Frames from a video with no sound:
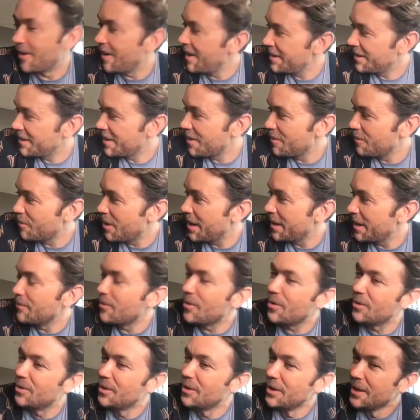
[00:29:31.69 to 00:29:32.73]
I can't wait.
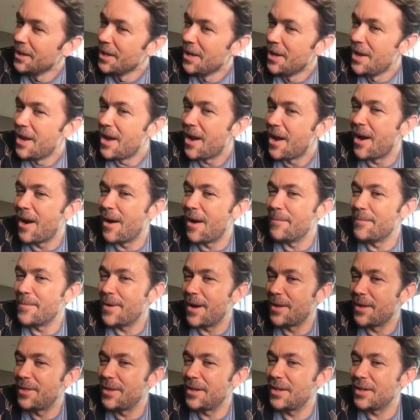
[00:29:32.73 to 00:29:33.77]
Well,
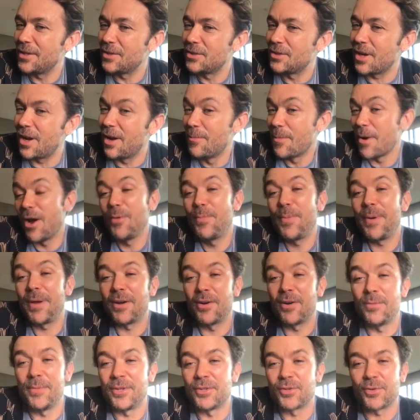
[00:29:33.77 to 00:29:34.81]
I think it's. I'm hoping
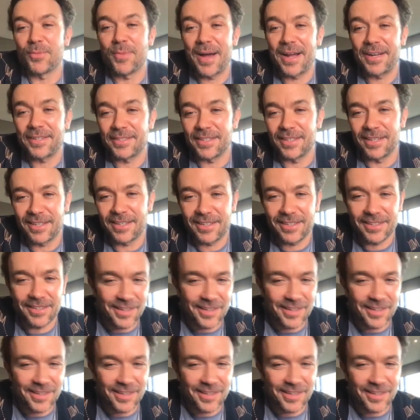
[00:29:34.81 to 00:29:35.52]
it'll be dramatic.